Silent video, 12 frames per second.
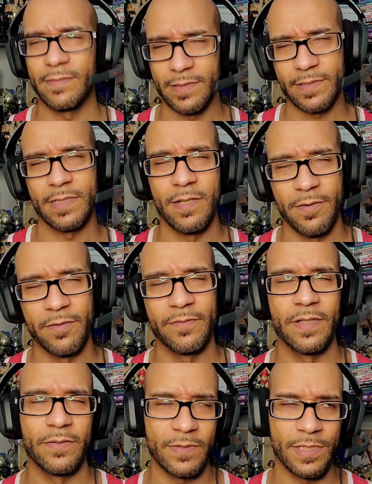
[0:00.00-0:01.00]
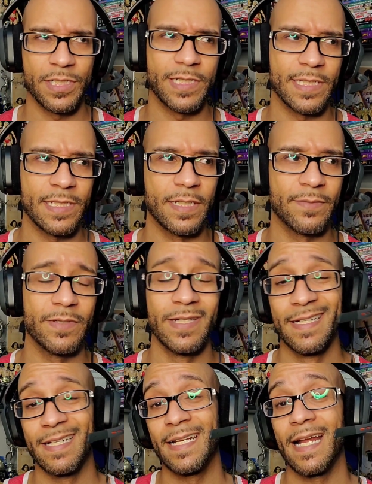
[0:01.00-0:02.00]
There's another event with GCW,
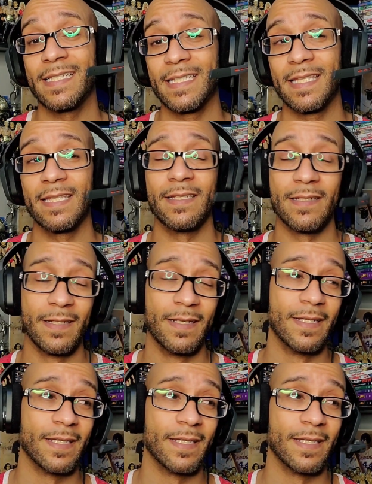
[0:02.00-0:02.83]
and that's the thing.